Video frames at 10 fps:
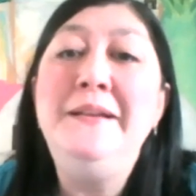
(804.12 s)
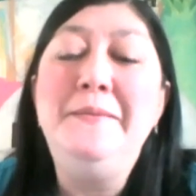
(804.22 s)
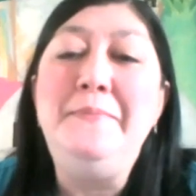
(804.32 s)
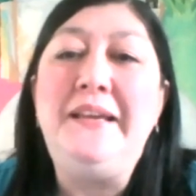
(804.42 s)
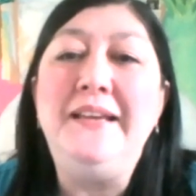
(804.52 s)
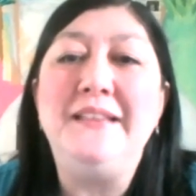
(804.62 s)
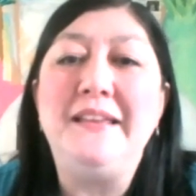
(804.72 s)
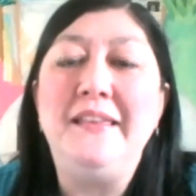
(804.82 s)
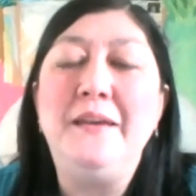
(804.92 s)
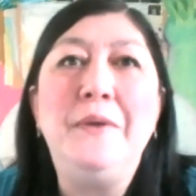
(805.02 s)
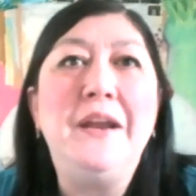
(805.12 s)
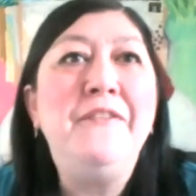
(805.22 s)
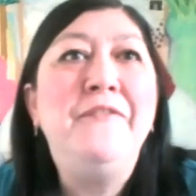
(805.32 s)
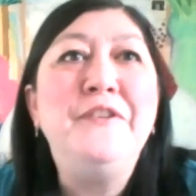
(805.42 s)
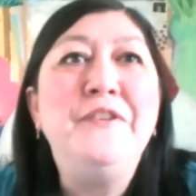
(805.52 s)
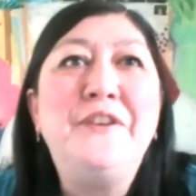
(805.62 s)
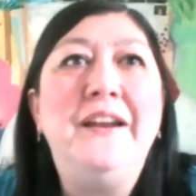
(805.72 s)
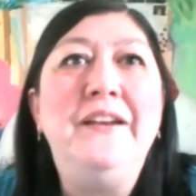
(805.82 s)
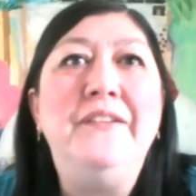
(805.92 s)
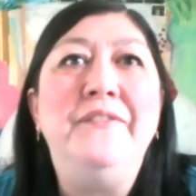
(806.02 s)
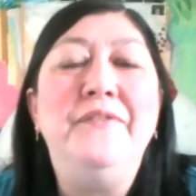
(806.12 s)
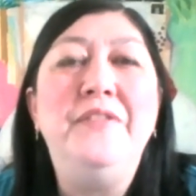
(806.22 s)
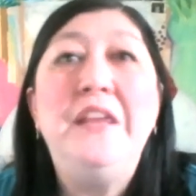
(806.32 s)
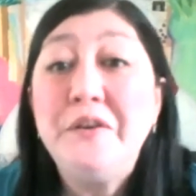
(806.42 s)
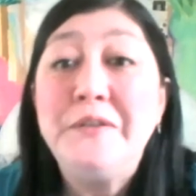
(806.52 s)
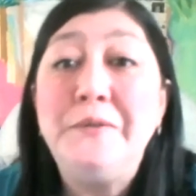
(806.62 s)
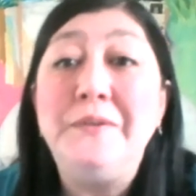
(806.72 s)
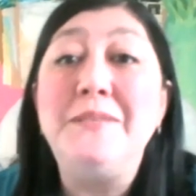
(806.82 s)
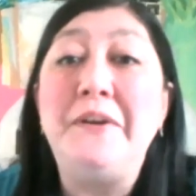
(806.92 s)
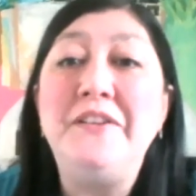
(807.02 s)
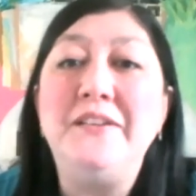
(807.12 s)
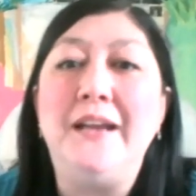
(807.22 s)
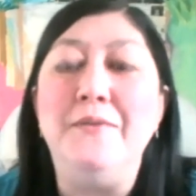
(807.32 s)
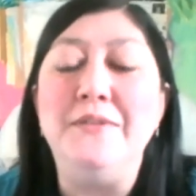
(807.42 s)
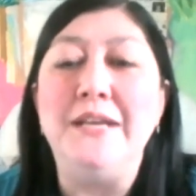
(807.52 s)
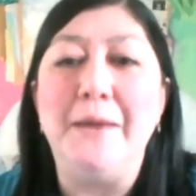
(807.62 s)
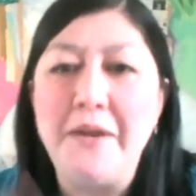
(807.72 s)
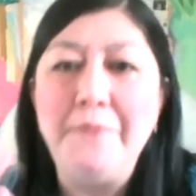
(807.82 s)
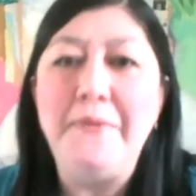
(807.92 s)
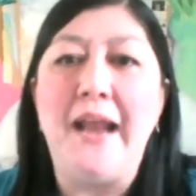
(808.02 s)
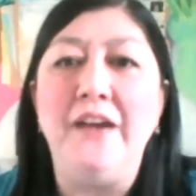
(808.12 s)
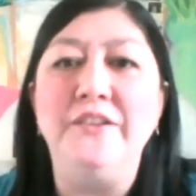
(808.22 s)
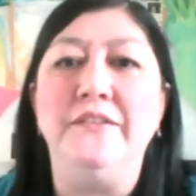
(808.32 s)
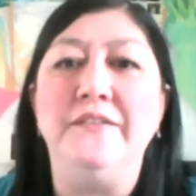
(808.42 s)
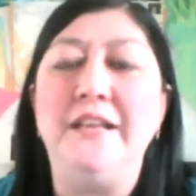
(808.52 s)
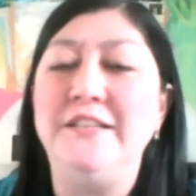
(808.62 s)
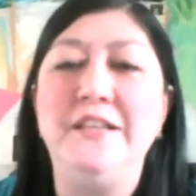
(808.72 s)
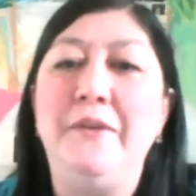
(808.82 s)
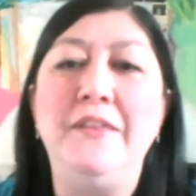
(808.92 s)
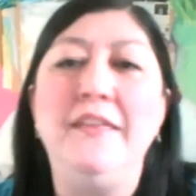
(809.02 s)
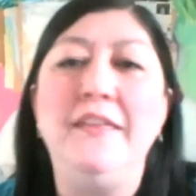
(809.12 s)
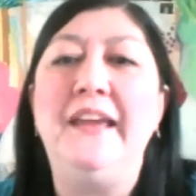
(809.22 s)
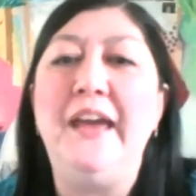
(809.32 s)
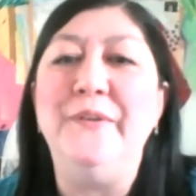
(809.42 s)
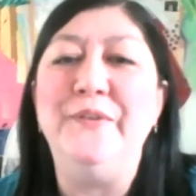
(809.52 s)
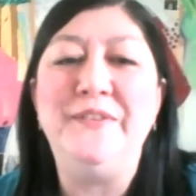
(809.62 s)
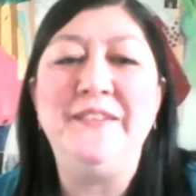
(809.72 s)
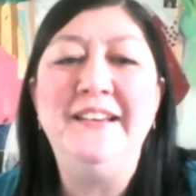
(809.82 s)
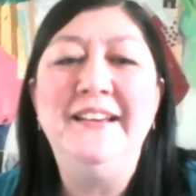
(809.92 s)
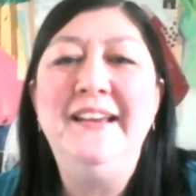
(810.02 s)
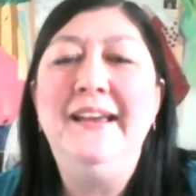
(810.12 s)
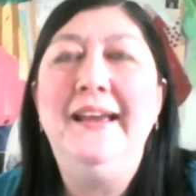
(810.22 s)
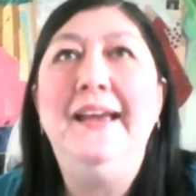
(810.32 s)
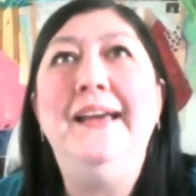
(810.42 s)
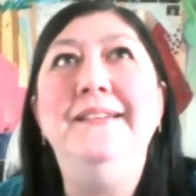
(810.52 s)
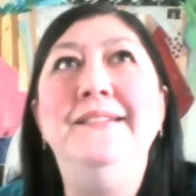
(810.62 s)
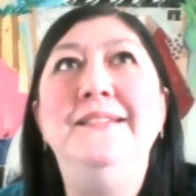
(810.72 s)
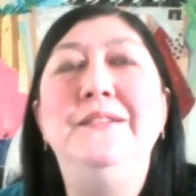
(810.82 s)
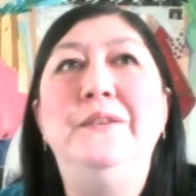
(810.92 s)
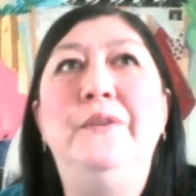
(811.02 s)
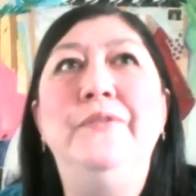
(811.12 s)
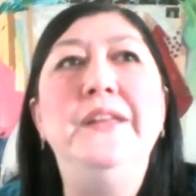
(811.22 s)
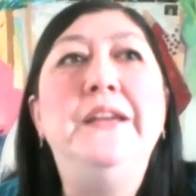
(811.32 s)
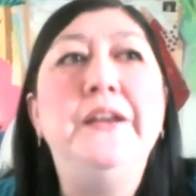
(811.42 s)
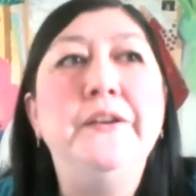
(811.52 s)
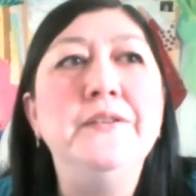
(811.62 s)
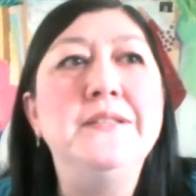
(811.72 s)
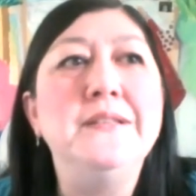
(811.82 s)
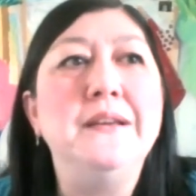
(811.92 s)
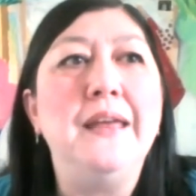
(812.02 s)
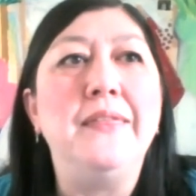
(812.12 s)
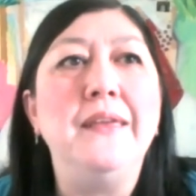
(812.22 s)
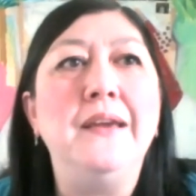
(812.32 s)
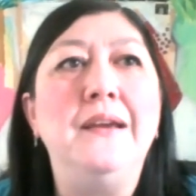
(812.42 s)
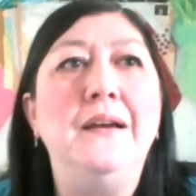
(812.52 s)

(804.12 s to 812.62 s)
Because I think when I first got out of theater school, especially, I was like, I'm going to be an actor. That's the only thing that counts. And over the years, I think